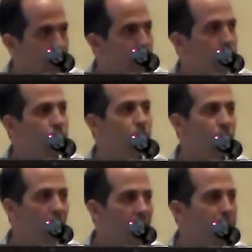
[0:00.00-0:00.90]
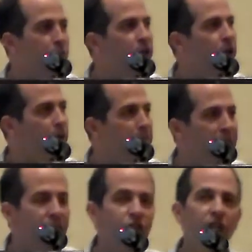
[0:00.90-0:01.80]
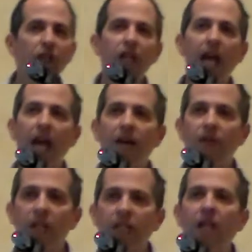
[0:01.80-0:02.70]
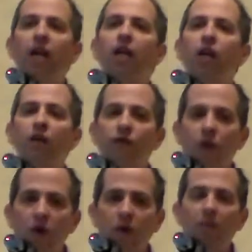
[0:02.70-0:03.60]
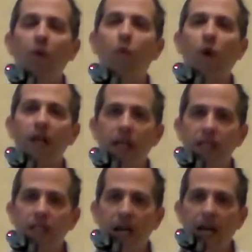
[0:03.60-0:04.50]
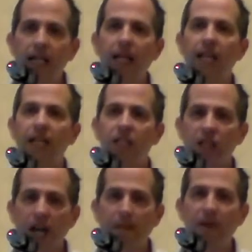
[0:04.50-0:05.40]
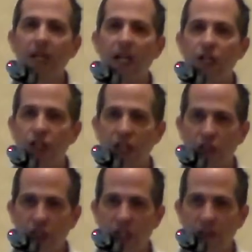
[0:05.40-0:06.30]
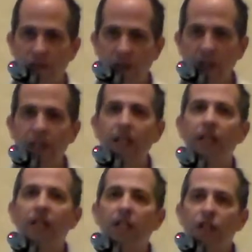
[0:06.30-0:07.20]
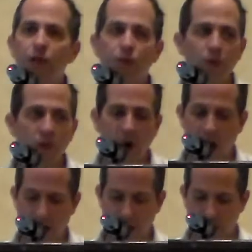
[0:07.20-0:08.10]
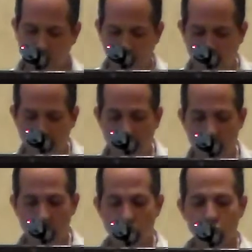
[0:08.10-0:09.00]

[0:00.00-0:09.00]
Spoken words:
You do not, when you're impeaching the evidence, confirm what he said in examination chief. You do not confirm.